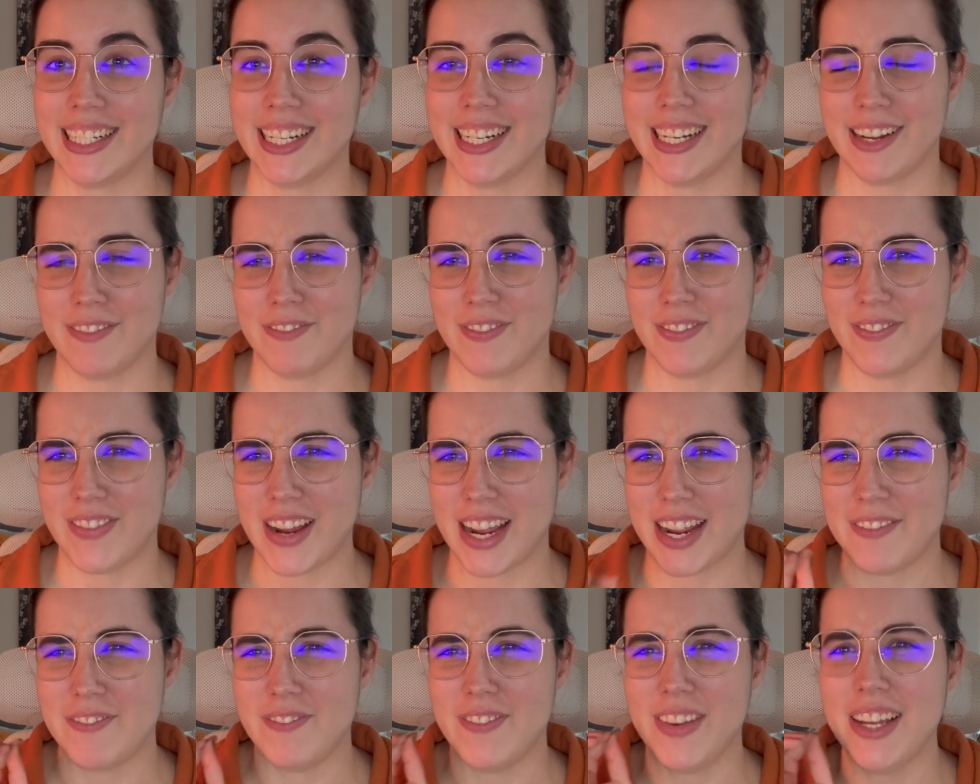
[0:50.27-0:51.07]
And
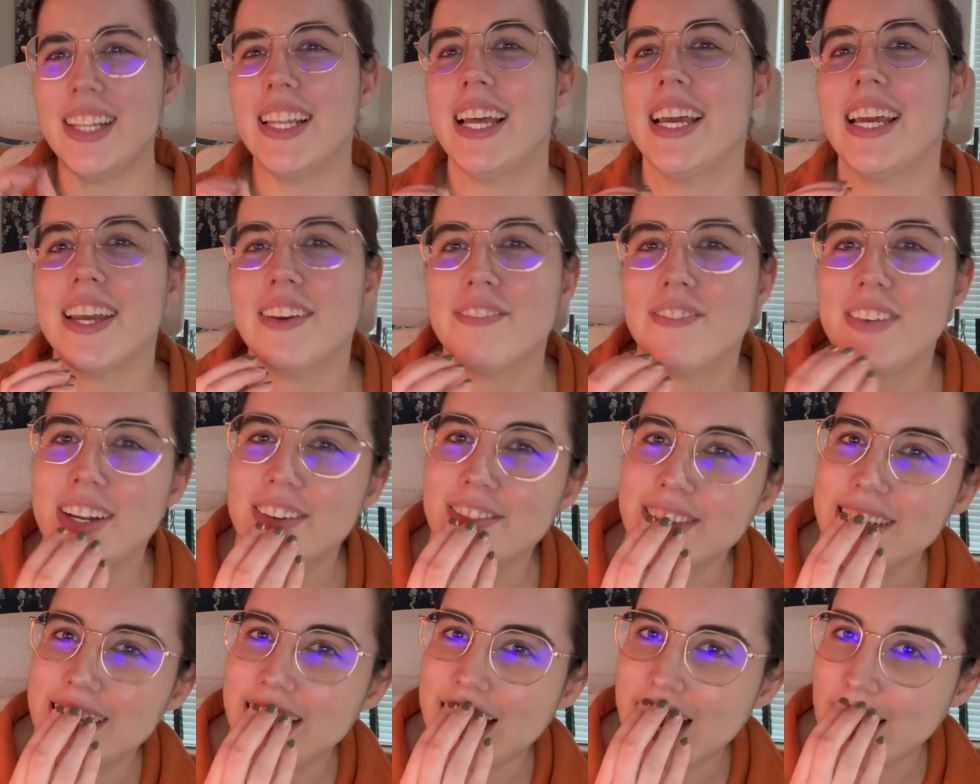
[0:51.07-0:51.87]
I feel like if I
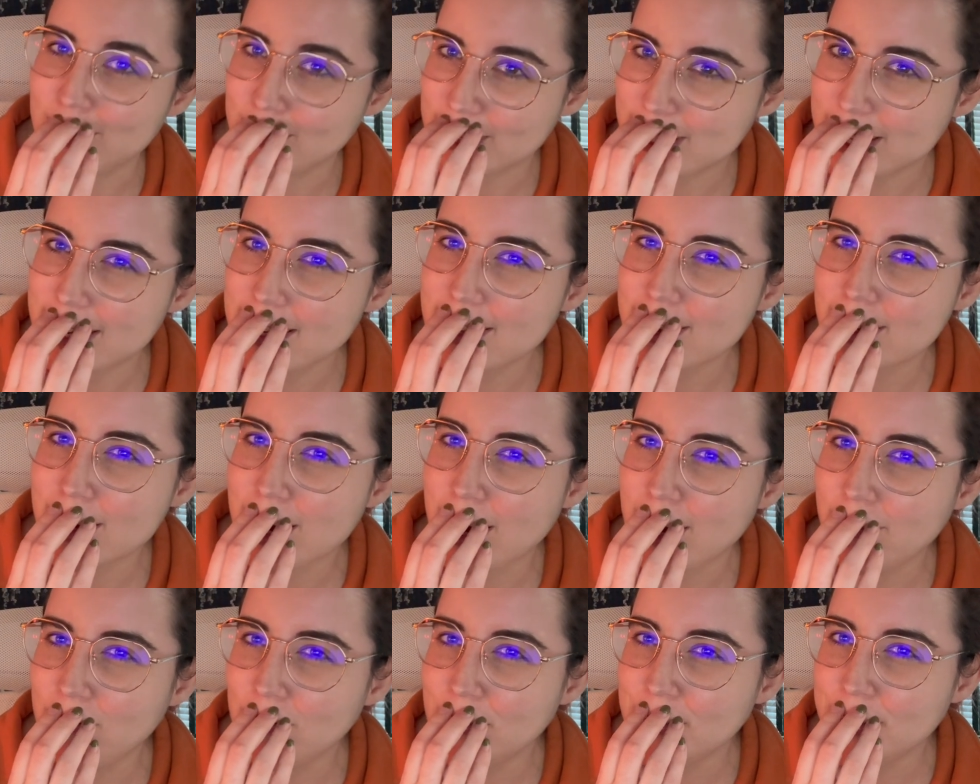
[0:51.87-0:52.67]
read outside of the
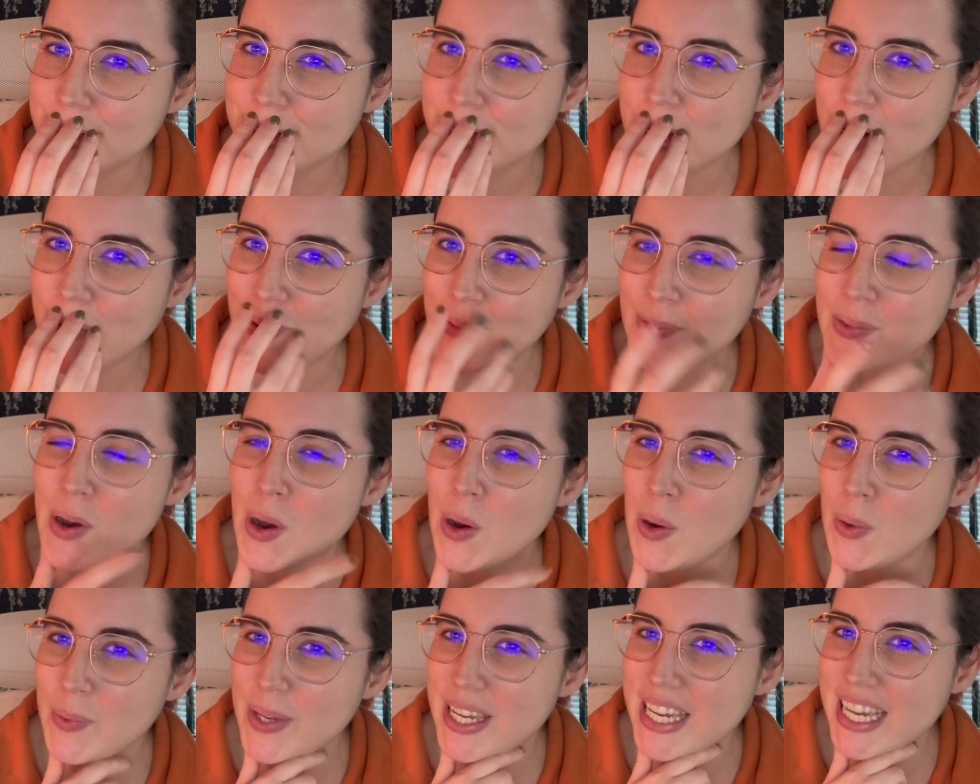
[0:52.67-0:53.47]
comfort zone
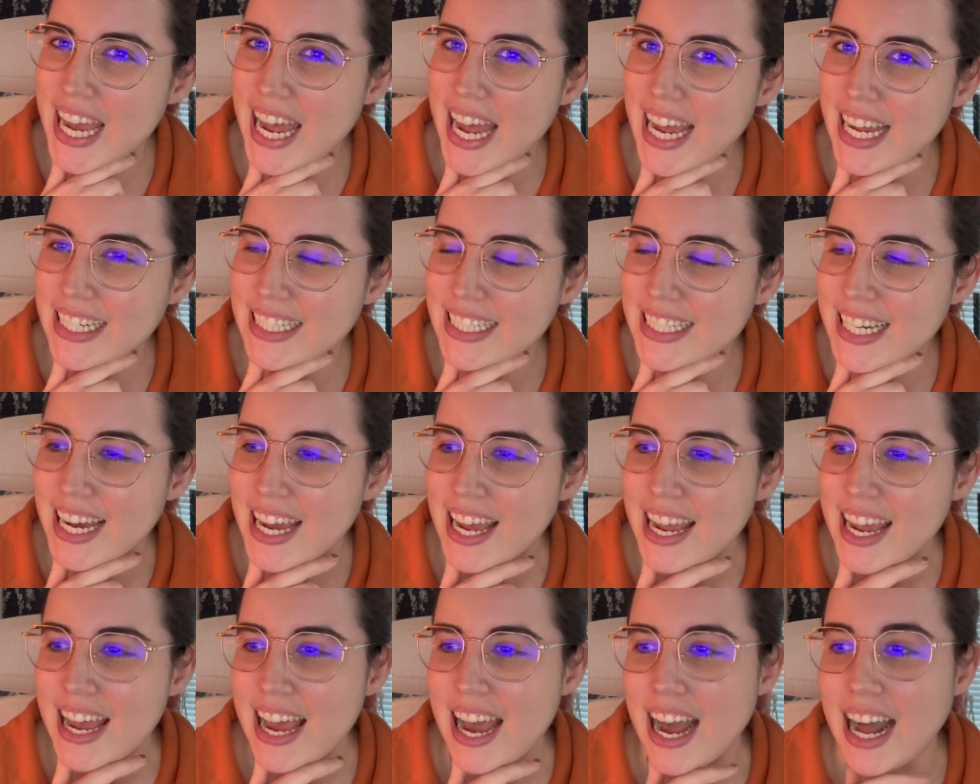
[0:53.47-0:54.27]
all weekend,
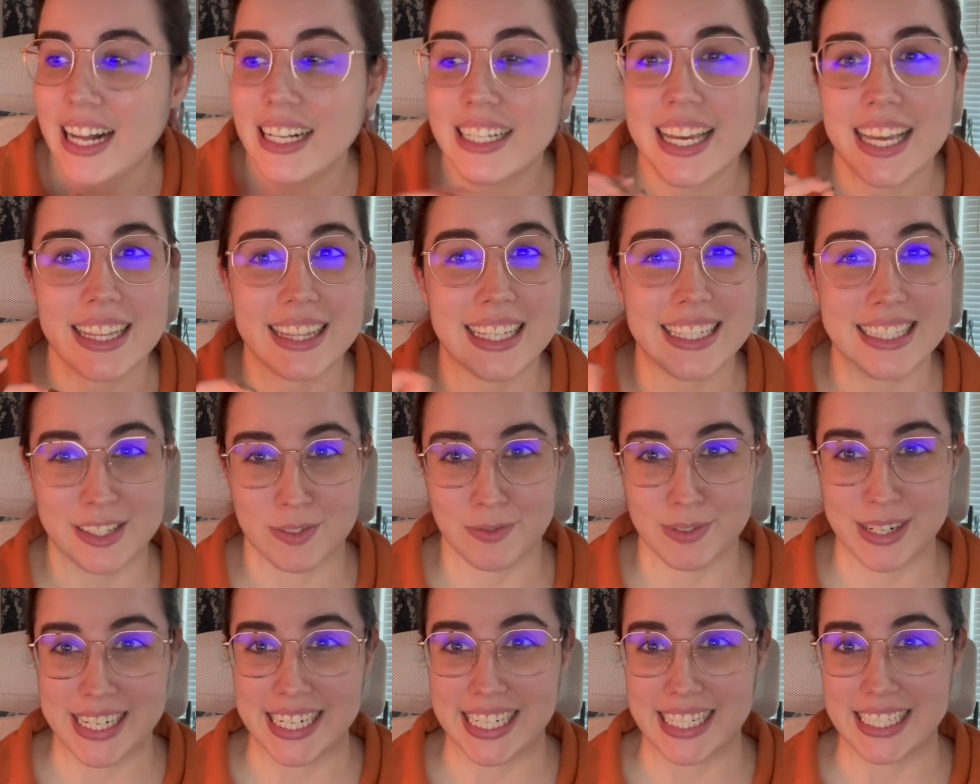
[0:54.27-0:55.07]
I'll get less
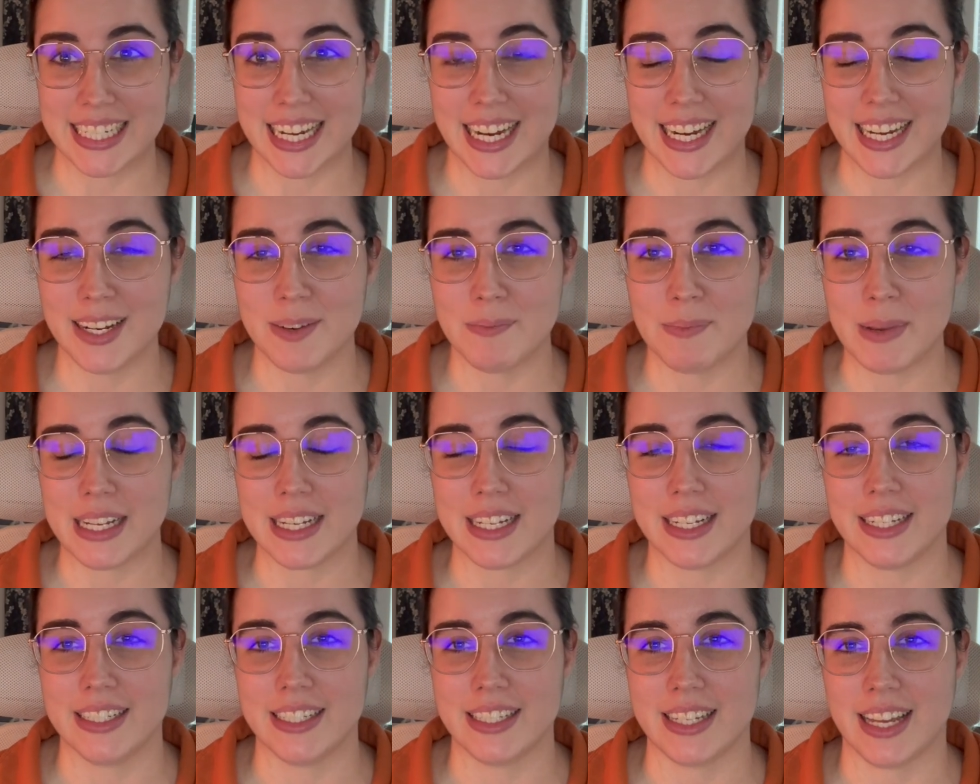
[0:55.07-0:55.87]
reading done
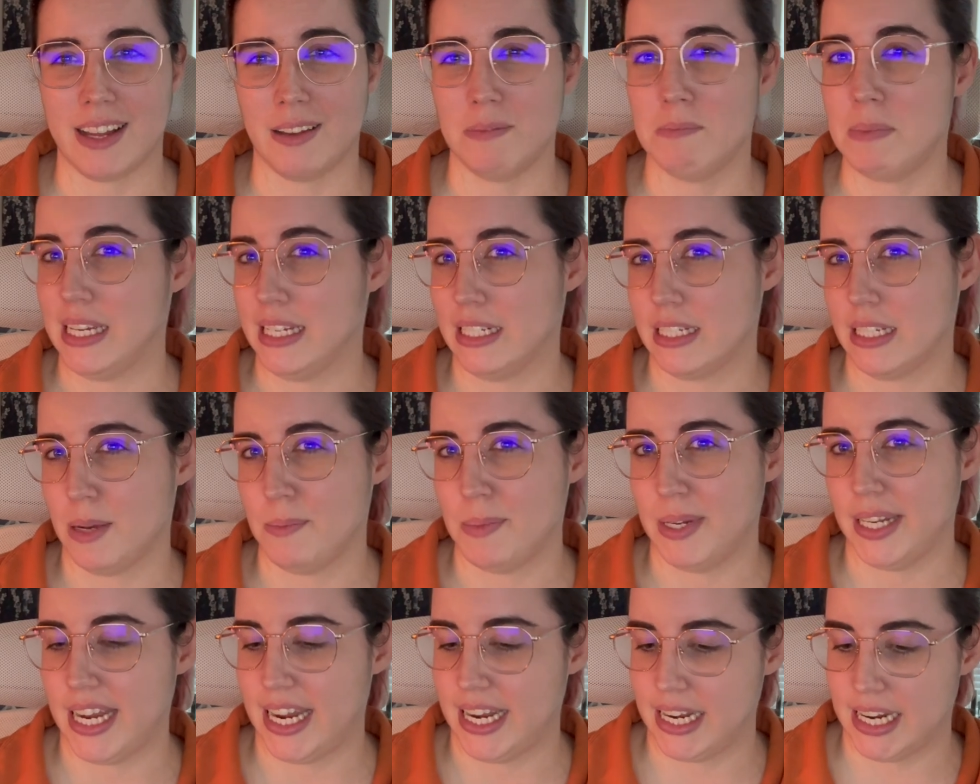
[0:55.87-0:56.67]
because I'll be
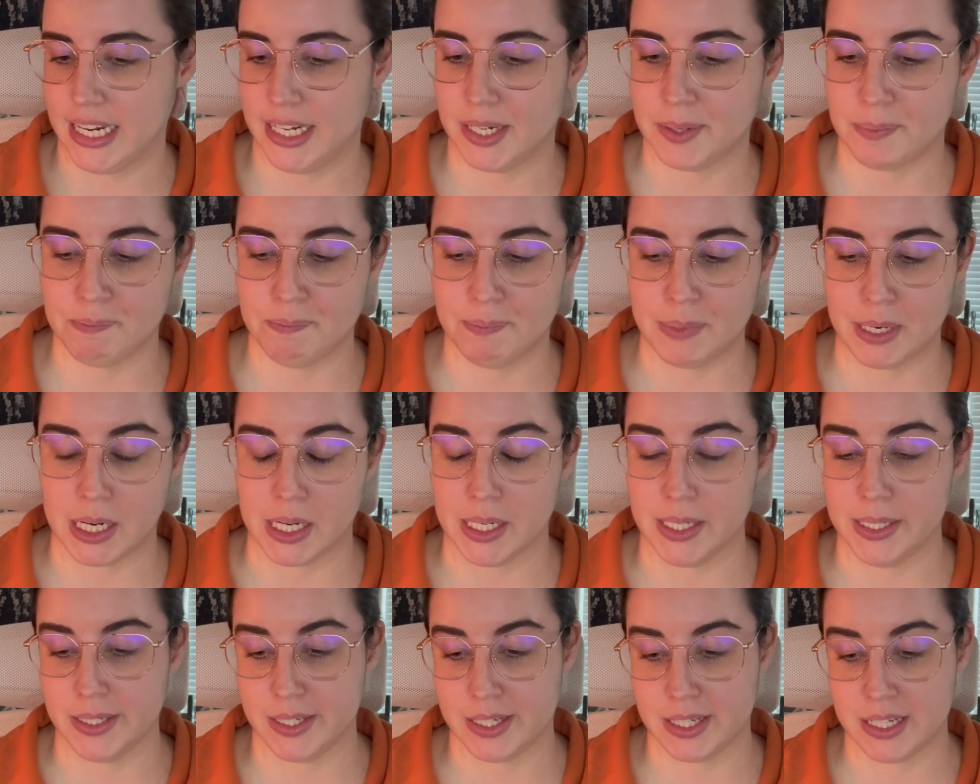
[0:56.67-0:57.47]
intimidated
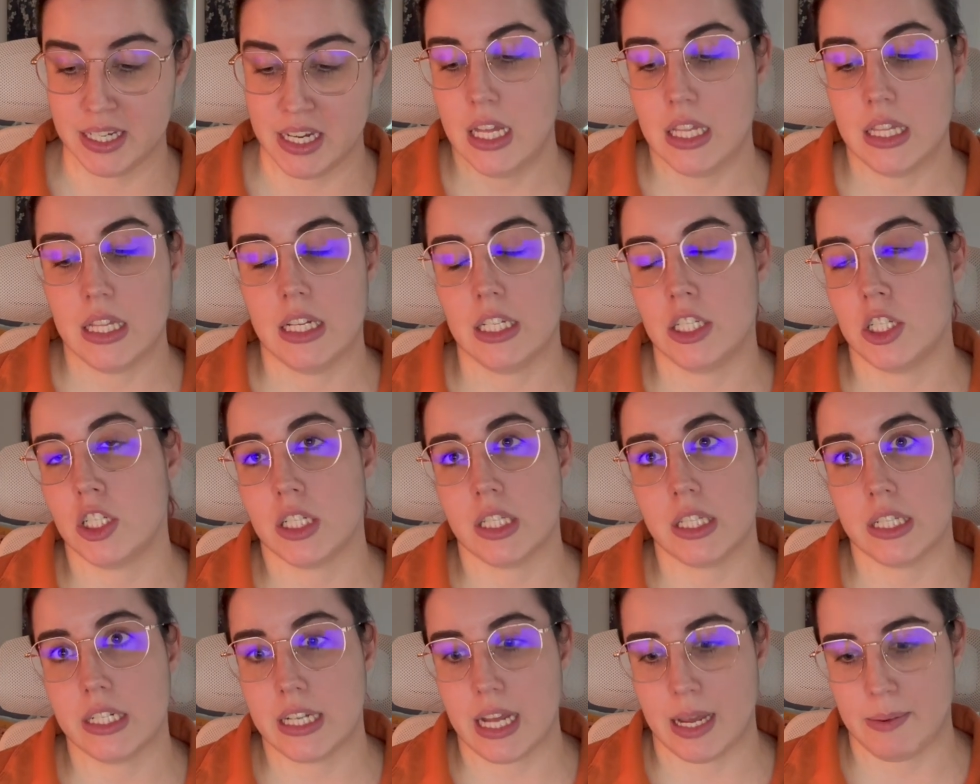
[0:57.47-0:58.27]
because that's
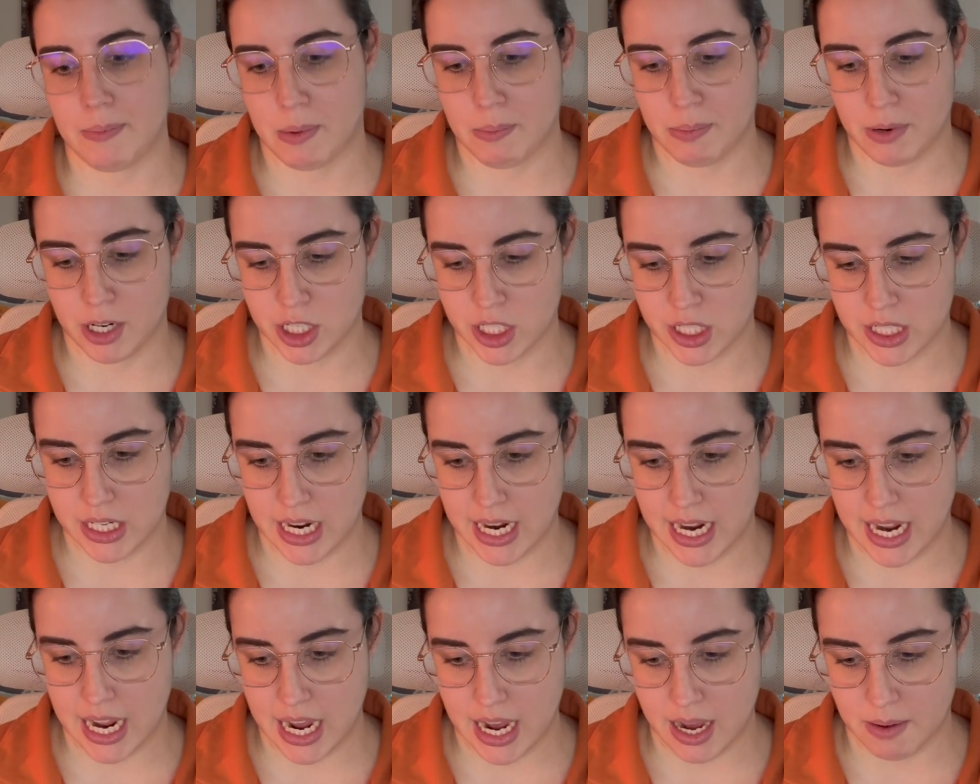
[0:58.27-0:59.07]
just the type of person
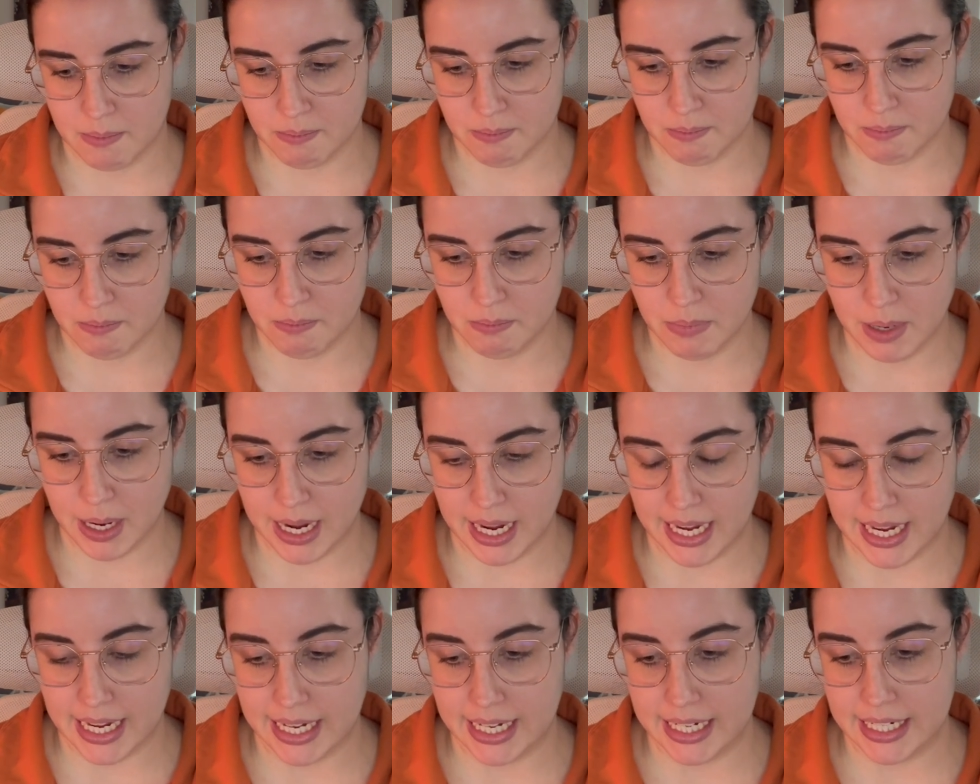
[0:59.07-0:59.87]
I am.
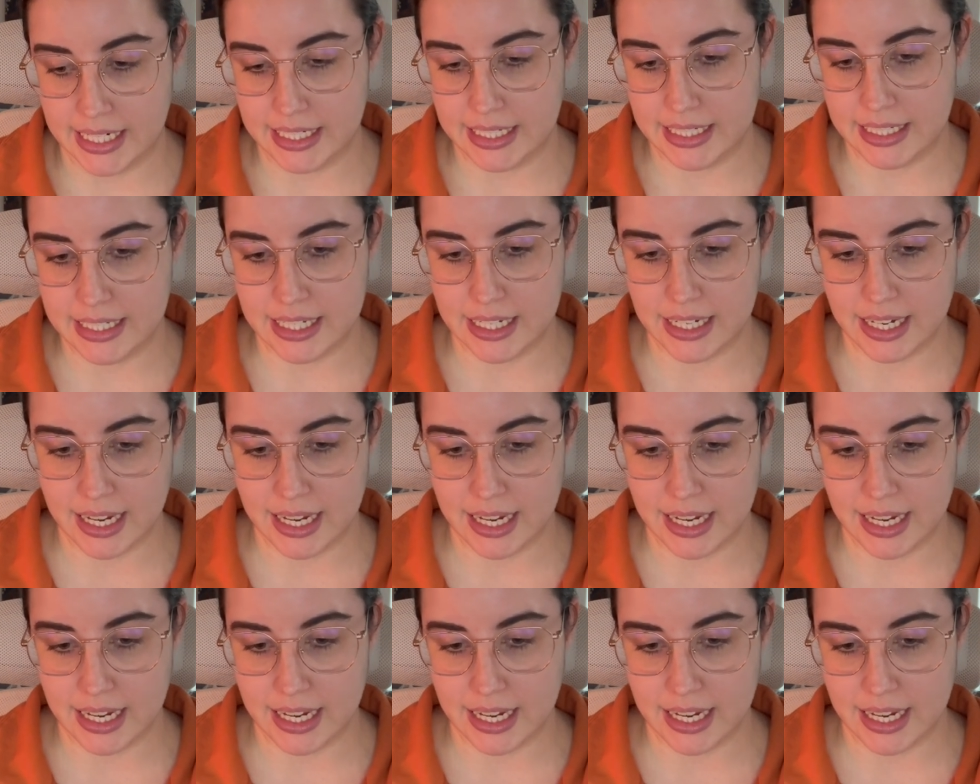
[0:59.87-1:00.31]
But